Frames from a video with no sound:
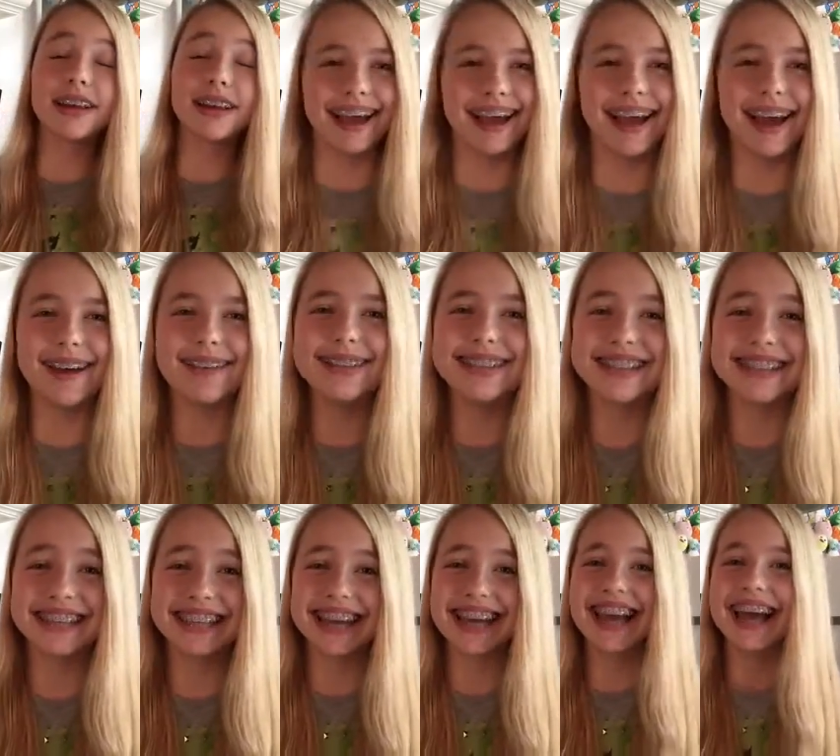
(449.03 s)
I
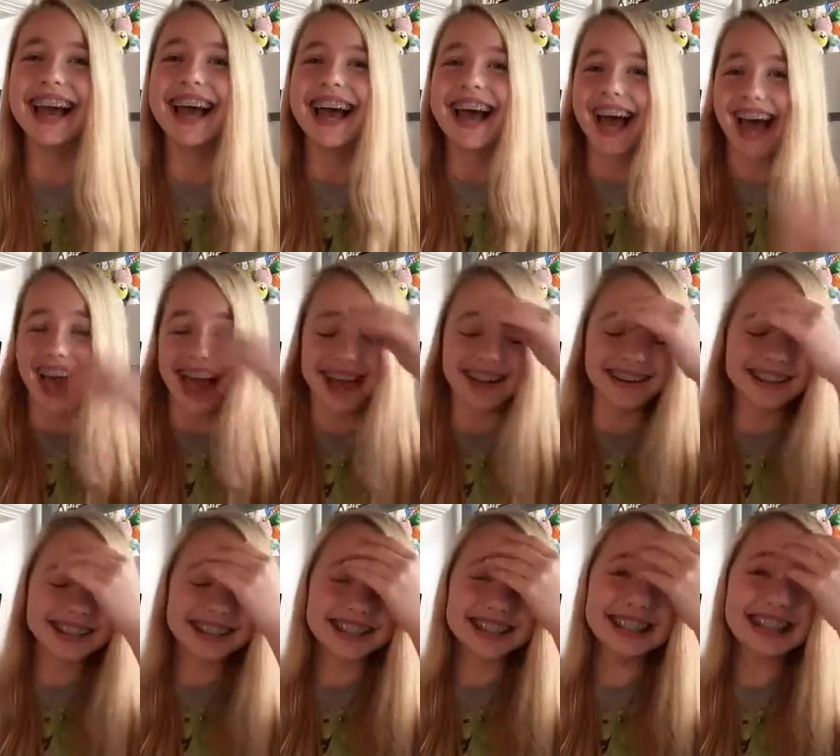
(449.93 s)
was, I
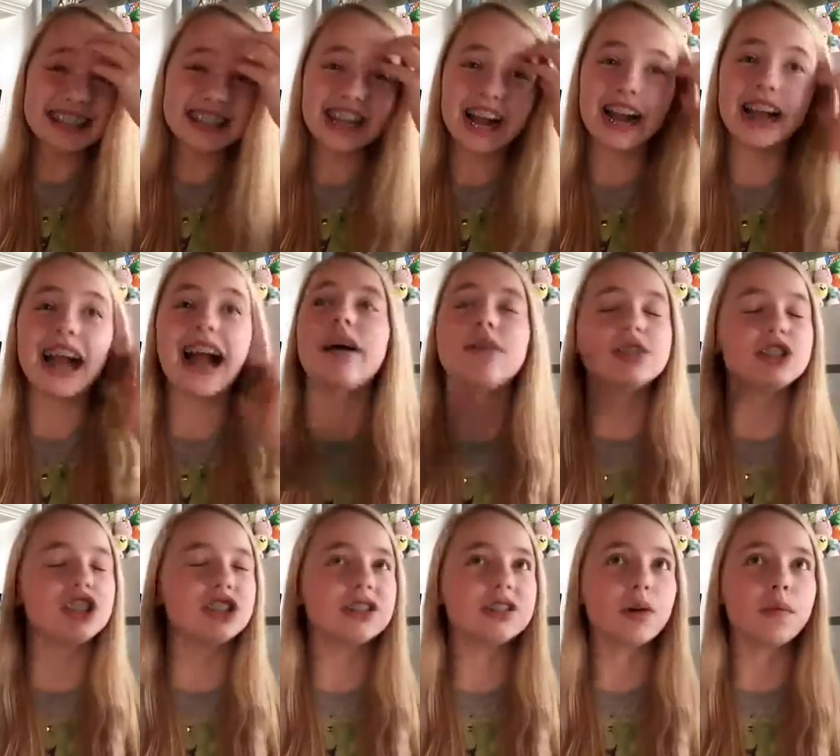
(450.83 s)
was in shock. I
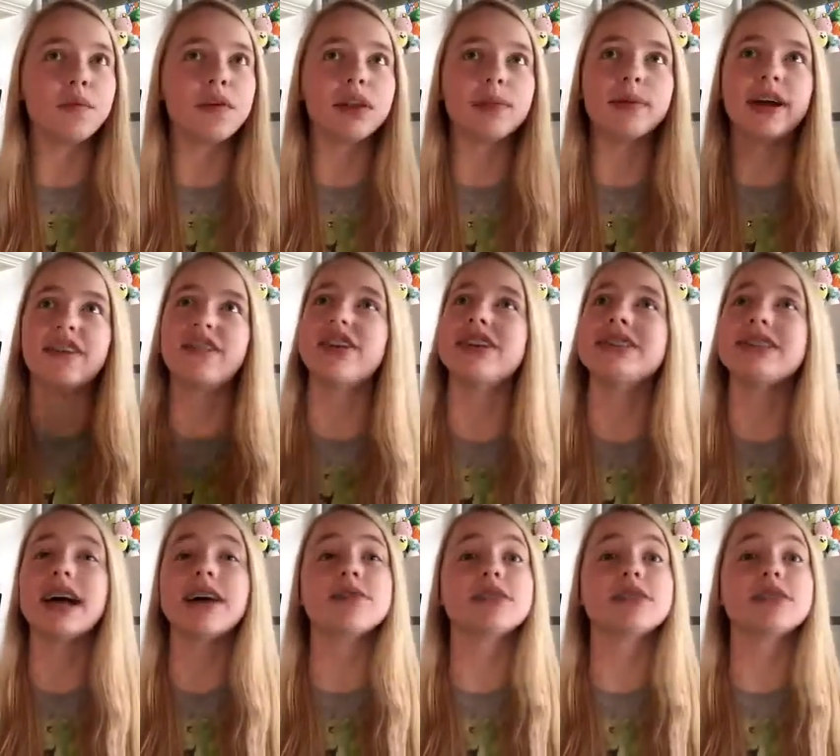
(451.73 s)
was just with my friends.